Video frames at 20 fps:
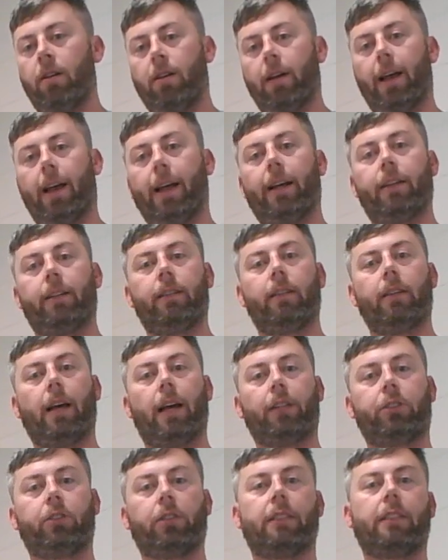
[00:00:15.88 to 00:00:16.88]
and
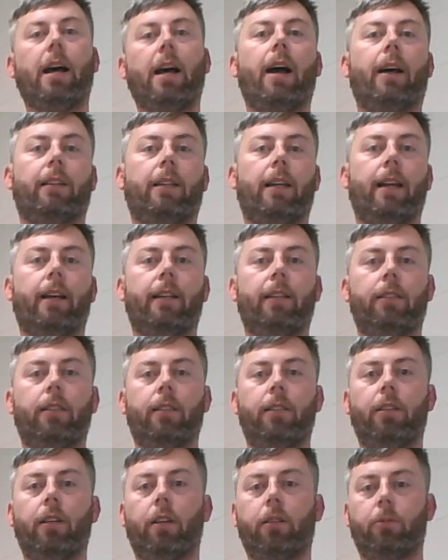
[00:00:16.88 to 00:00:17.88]
actually tying that into
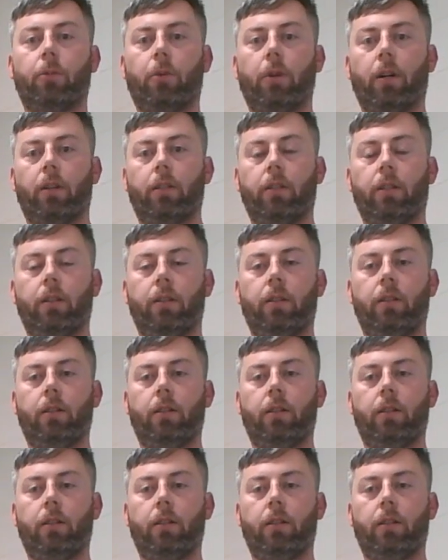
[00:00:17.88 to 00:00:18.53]
the ductwork.